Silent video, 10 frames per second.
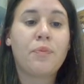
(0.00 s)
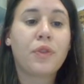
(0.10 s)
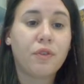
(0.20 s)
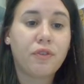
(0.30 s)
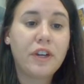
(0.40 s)

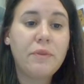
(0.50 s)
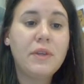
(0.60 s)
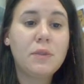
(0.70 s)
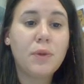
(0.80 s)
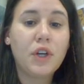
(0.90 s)
The
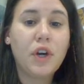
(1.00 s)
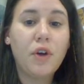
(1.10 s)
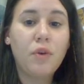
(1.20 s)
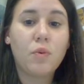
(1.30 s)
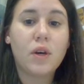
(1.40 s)
Freedmen's
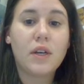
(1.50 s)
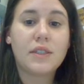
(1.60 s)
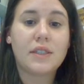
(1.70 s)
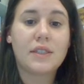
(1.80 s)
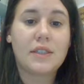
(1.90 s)
Bureau was
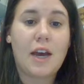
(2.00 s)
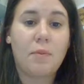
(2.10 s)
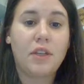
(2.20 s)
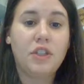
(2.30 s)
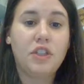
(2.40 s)

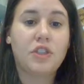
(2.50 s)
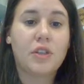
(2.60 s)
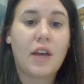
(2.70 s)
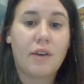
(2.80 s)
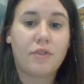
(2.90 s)
established
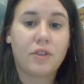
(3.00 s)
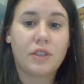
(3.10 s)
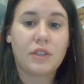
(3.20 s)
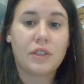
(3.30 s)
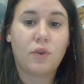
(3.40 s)
after the
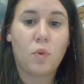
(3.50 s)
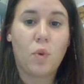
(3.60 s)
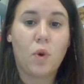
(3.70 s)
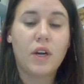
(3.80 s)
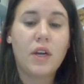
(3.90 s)
Civil
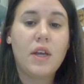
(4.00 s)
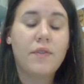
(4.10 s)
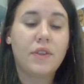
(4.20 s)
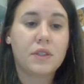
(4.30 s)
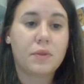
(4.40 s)
War.
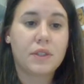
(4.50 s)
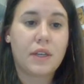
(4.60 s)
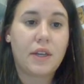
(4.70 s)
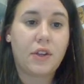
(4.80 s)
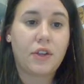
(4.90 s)
This was
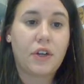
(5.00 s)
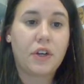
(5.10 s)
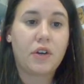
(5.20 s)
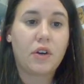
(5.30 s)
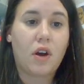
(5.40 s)

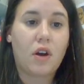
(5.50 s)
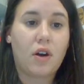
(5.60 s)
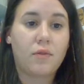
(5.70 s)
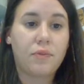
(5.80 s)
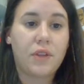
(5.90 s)
another
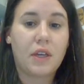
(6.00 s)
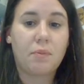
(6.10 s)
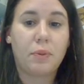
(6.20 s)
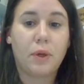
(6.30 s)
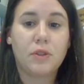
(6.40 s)
thing
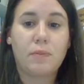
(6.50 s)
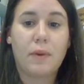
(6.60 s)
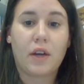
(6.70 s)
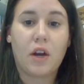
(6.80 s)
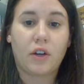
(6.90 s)
proposed by
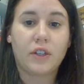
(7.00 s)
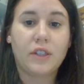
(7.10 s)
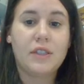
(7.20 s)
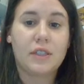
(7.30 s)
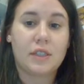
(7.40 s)

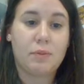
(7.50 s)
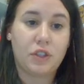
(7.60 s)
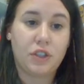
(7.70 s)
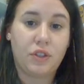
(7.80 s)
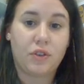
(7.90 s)
Congress,
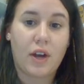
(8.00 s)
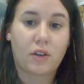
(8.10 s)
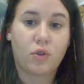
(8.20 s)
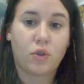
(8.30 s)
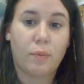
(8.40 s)
especially the
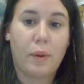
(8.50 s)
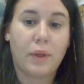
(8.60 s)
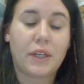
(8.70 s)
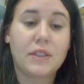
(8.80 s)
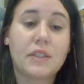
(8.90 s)
Radical
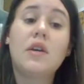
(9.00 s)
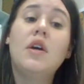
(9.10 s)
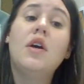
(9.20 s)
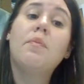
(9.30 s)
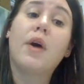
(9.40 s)
Republicans,
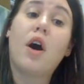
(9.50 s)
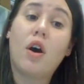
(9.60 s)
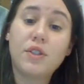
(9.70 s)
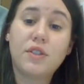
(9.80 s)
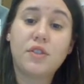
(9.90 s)
but
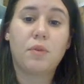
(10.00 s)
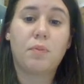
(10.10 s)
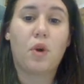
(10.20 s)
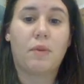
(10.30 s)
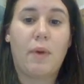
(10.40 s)
also
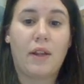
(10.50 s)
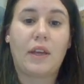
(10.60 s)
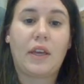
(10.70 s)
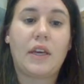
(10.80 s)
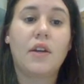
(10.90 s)
supported by
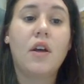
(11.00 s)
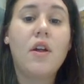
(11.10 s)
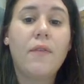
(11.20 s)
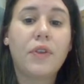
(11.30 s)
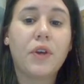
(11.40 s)
Lincoln.
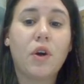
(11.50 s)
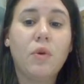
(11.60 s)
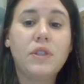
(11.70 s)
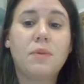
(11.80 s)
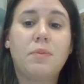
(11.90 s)
The
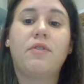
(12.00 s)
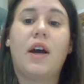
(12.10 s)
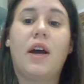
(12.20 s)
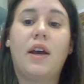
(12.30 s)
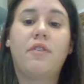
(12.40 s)
goal was to
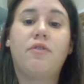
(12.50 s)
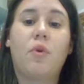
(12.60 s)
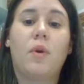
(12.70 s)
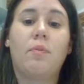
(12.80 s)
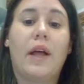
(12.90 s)
provide
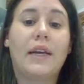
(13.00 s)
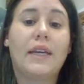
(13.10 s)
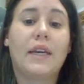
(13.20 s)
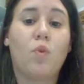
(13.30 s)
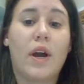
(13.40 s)
for
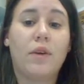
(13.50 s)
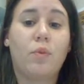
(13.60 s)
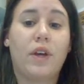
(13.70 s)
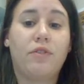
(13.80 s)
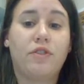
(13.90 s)
Black and white
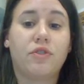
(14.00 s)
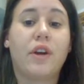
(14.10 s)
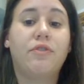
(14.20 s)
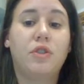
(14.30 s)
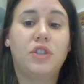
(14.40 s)

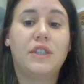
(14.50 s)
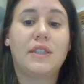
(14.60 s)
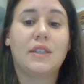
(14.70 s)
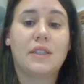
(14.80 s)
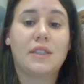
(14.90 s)

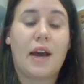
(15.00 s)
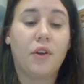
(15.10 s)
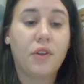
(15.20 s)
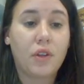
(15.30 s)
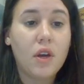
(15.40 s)
refugees in the
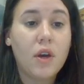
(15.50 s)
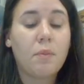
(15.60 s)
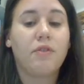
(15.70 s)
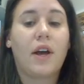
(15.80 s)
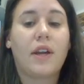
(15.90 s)
South,
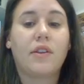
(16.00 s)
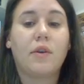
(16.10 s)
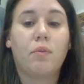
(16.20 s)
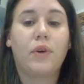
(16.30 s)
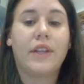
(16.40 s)
providing
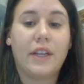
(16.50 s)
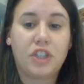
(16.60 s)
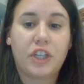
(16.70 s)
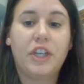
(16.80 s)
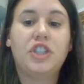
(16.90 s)
them with
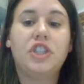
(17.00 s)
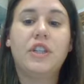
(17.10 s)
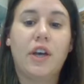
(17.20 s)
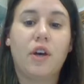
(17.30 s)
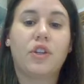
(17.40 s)

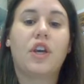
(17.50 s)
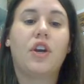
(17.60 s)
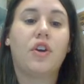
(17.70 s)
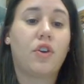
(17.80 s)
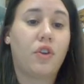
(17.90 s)
education,
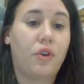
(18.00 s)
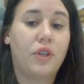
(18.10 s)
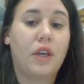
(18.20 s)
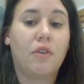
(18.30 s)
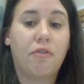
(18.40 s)
healthcare,
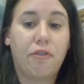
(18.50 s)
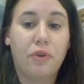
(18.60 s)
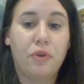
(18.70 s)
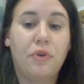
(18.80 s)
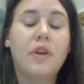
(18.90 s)
clothing,
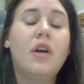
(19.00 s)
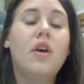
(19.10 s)
food